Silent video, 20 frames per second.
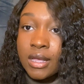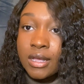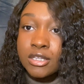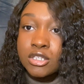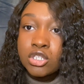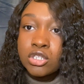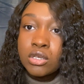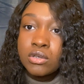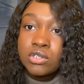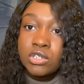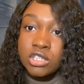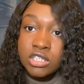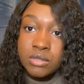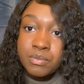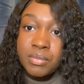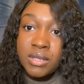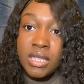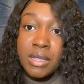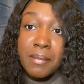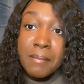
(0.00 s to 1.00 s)
So just
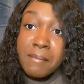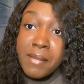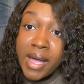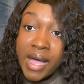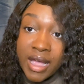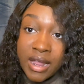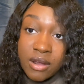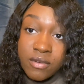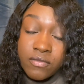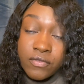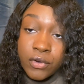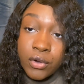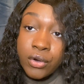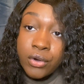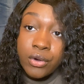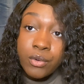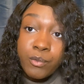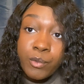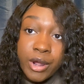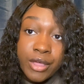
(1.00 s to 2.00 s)
be
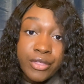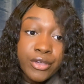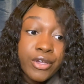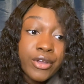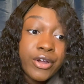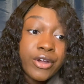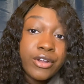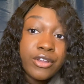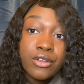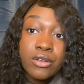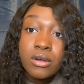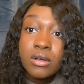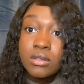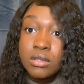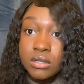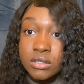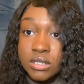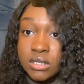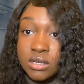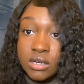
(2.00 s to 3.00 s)
mindful whether you're
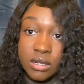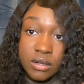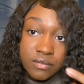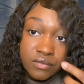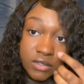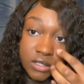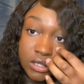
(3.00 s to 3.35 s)
close enough